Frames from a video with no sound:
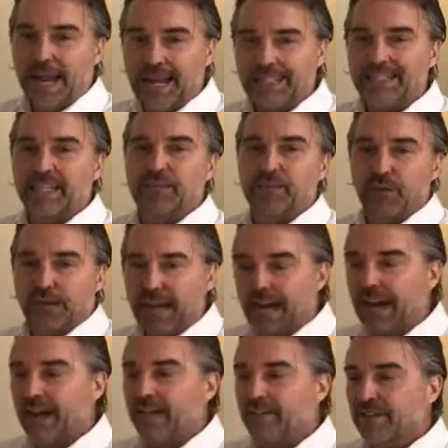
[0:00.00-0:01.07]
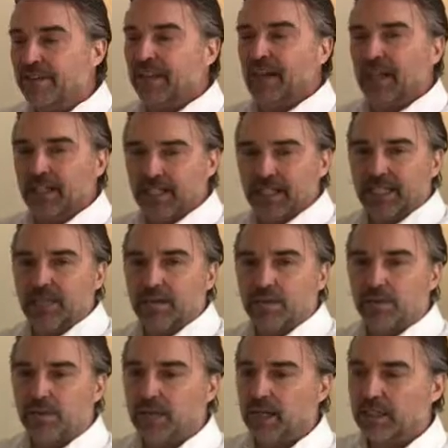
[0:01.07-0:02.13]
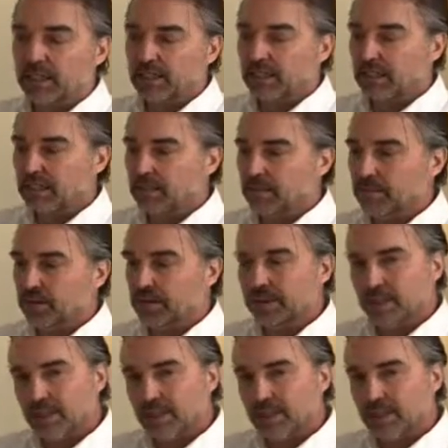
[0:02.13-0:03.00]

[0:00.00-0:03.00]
as if we have a linear production system, right?